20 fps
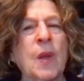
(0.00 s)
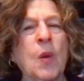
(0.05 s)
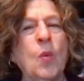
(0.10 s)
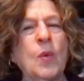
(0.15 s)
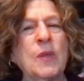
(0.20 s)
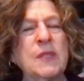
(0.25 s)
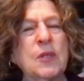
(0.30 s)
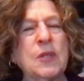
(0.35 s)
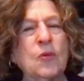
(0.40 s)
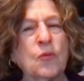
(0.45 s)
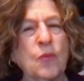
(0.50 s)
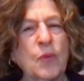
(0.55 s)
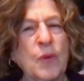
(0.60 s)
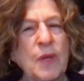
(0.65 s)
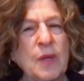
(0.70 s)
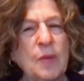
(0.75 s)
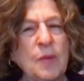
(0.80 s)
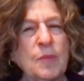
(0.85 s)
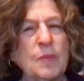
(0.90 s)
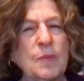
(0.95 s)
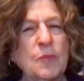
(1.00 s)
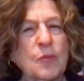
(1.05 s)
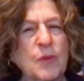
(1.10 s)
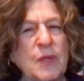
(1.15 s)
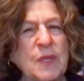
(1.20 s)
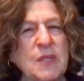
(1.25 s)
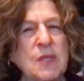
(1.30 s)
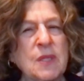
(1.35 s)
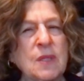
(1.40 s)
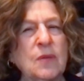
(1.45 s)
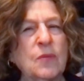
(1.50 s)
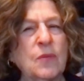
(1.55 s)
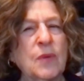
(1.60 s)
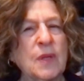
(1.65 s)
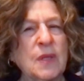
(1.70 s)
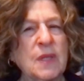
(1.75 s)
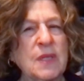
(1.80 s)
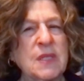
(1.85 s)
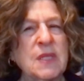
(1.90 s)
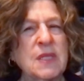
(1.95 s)
Was it
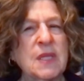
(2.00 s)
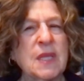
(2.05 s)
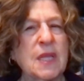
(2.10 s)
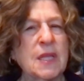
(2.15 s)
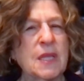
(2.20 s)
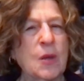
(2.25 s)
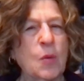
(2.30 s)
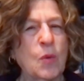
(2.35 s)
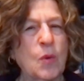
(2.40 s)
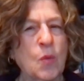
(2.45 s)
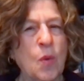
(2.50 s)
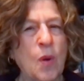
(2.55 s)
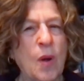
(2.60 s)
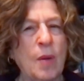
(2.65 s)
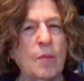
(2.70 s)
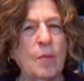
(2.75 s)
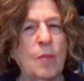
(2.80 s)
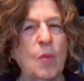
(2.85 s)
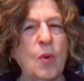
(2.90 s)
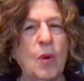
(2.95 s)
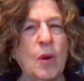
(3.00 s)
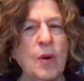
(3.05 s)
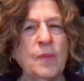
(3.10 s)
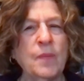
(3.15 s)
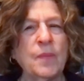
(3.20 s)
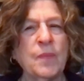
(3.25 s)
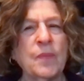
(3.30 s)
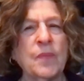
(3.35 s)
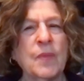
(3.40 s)
realistic that they would want more?